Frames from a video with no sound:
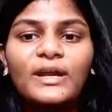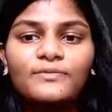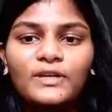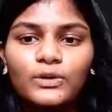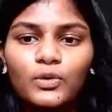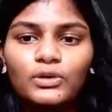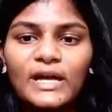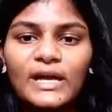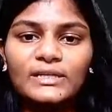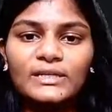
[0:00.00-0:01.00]
we know
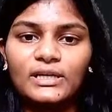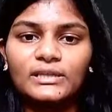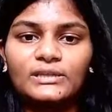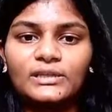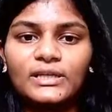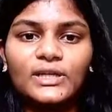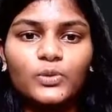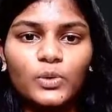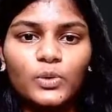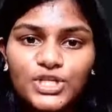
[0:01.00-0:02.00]
that the
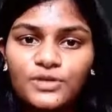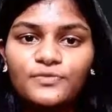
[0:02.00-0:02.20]
equation